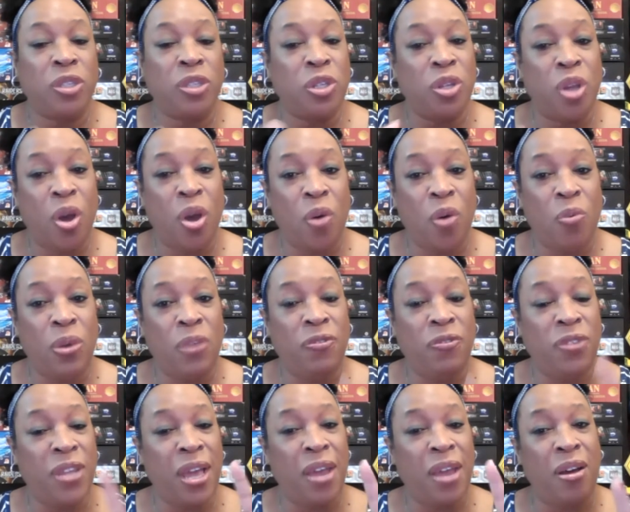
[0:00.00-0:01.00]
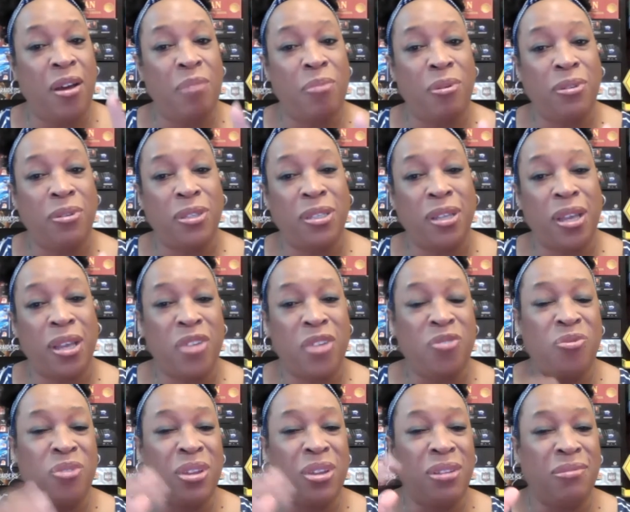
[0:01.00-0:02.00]
No, we've done almost
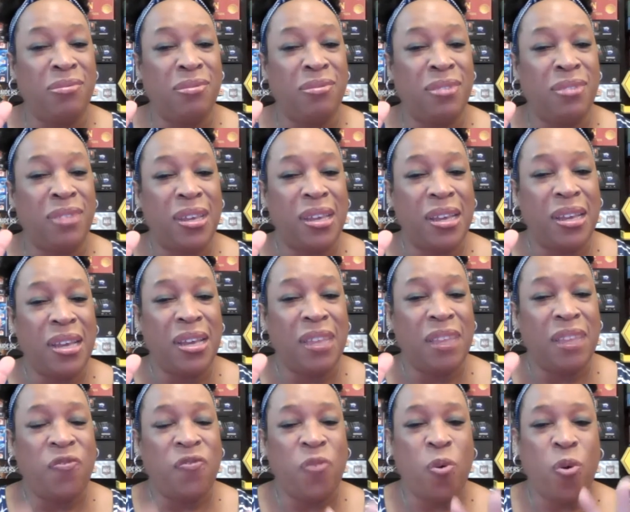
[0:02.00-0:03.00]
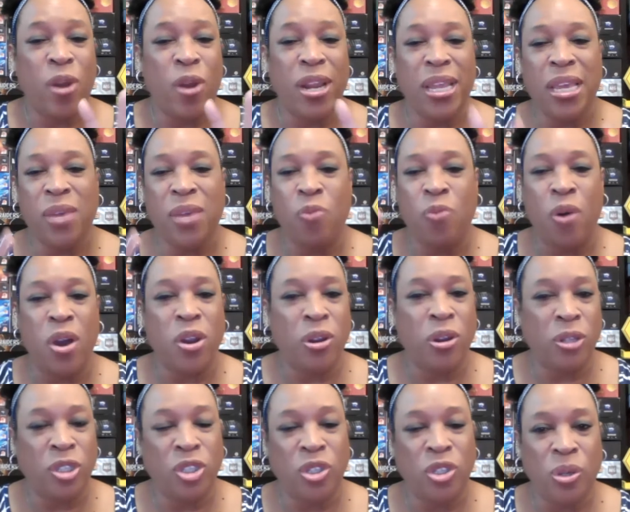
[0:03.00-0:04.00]
141 or
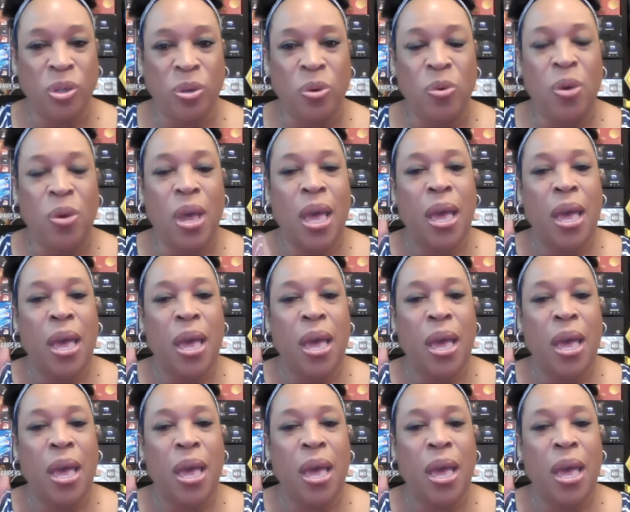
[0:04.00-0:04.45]
2,